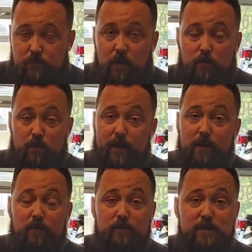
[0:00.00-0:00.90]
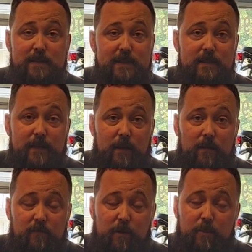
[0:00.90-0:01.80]
So that covers the detail of
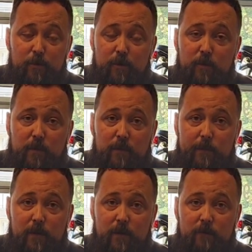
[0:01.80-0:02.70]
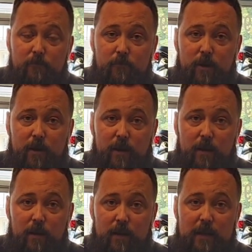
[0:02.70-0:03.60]
our 30mm front end
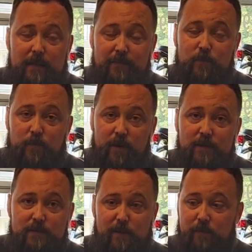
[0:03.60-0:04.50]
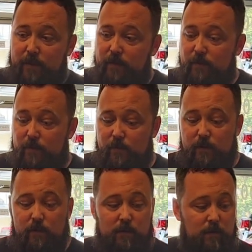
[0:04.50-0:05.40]
disc brake assembly.
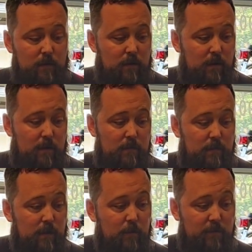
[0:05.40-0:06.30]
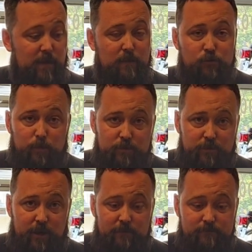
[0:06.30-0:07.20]
Again, we've got the triple
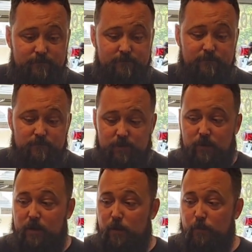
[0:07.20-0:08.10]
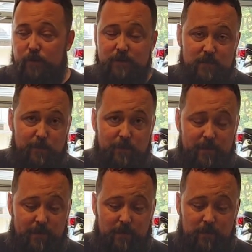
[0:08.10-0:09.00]
tree. It'll come pre-assembled like
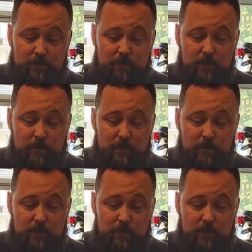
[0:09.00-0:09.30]
this.